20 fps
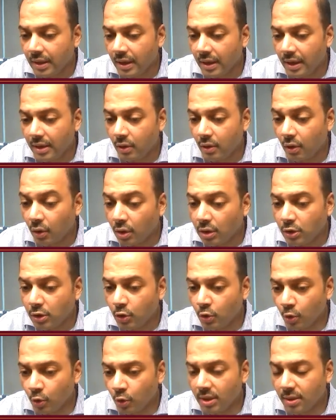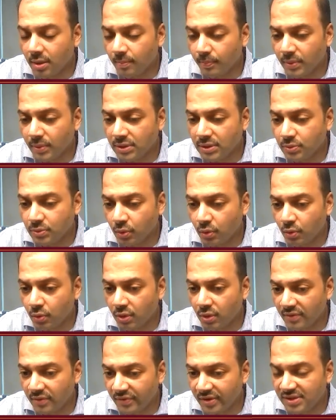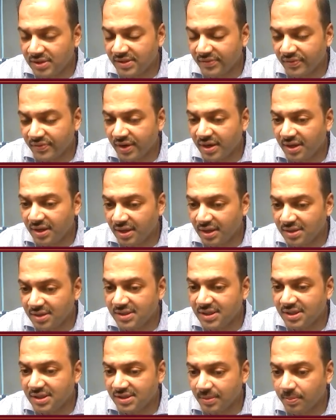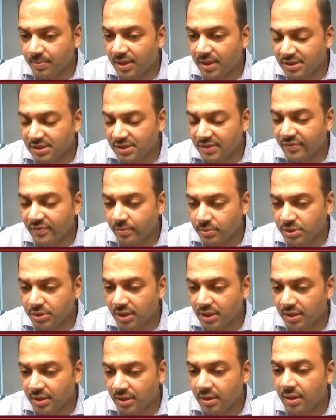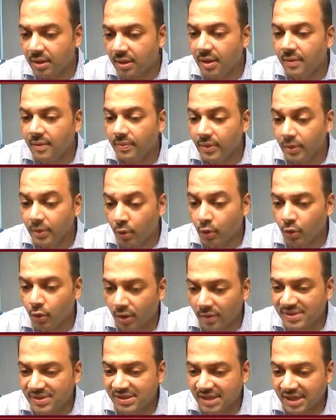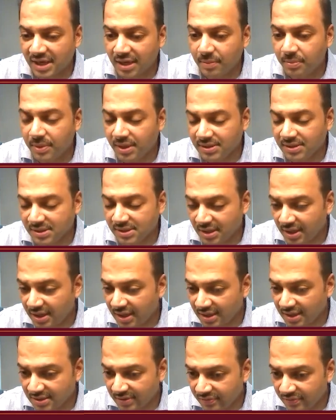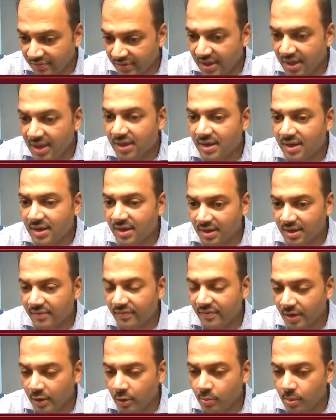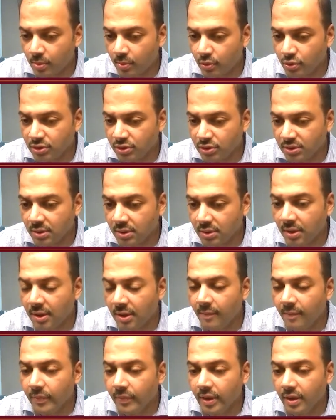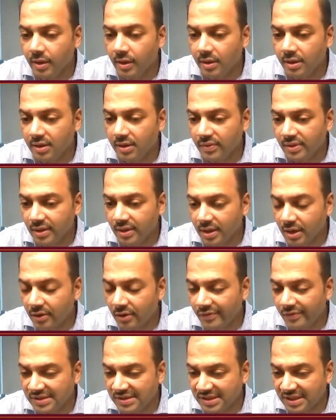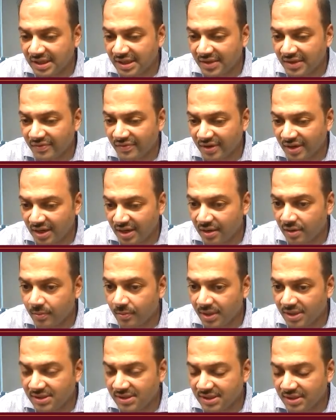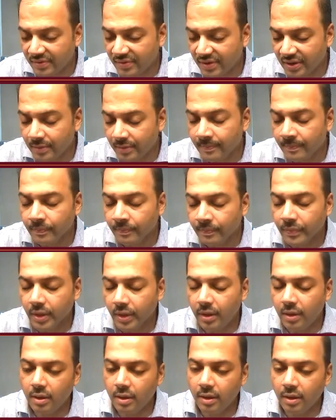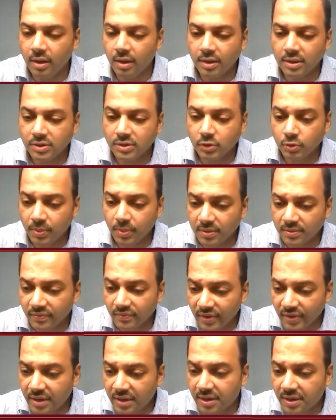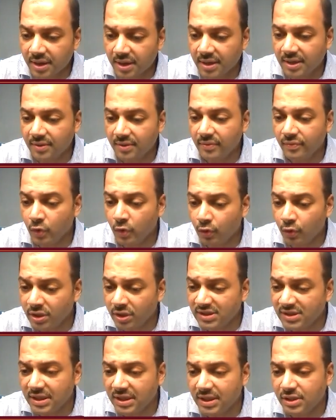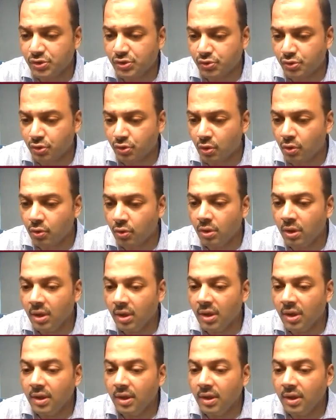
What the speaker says: and all the global companies want to diversify and de-risk their supply chain from China. They want to have a second base, and India is a very attractive value proposition given the kind of incentives the Indian government is giving. So it becomes very attractive, and we're already seeing strong